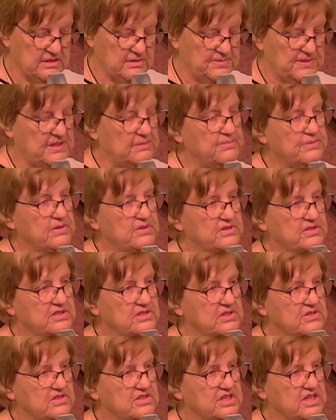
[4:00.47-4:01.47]
people
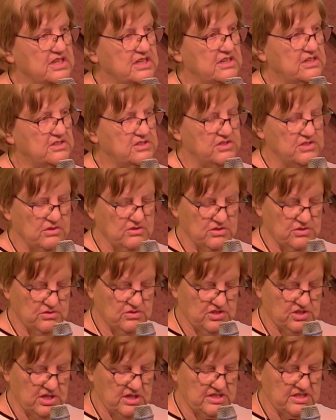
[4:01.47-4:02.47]
associated with social
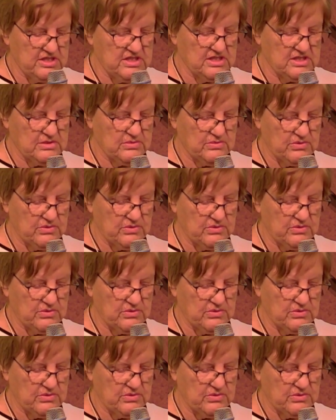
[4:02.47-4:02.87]
justice